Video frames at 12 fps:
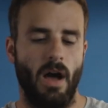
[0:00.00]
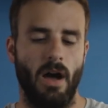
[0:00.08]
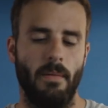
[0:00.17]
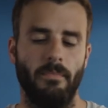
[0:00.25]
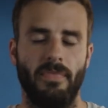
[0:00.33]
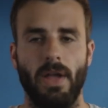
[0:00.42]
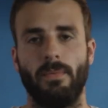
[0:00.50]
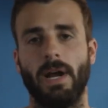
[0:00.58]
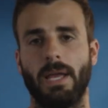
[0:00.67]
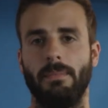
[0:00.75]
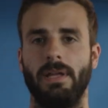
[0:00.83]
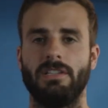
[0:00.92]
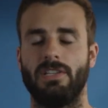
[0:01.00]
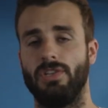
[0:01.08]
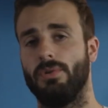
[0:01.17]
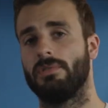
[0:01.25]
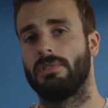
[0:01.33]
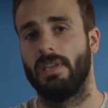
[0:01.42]
Um, they recommend to
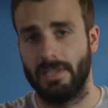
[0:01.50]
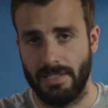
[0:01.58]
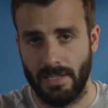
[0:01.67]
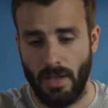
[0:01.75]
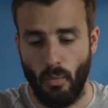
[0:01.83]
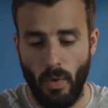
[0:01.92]
use this